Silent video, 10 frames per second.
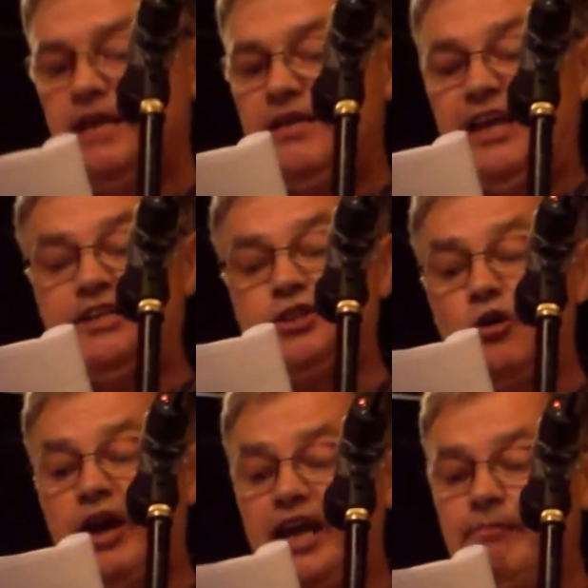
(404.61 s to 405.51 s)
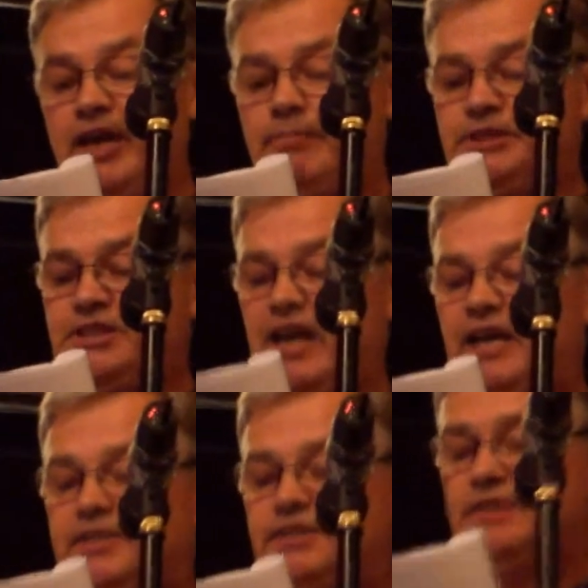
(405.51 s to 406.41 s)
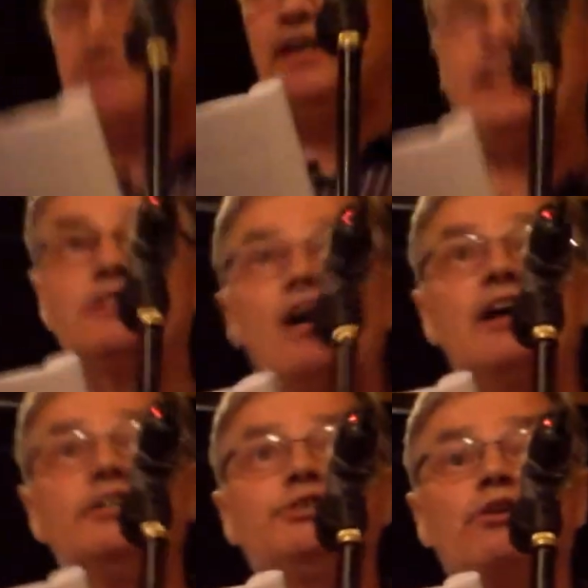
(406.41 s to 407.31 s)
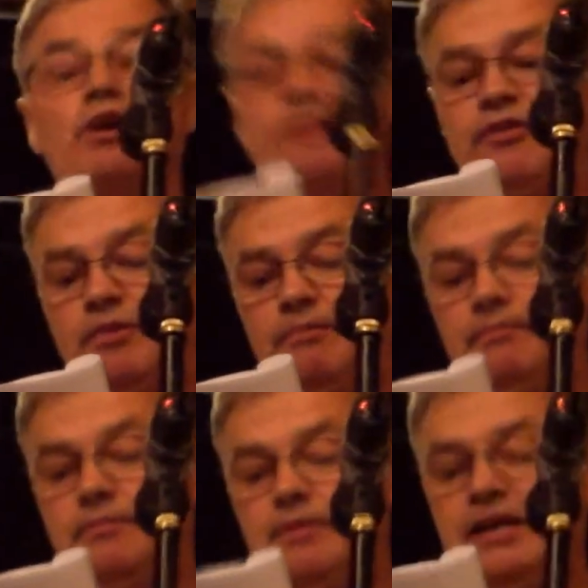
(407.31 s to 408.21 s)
That it's okay to make mistakes as long as you learn from them.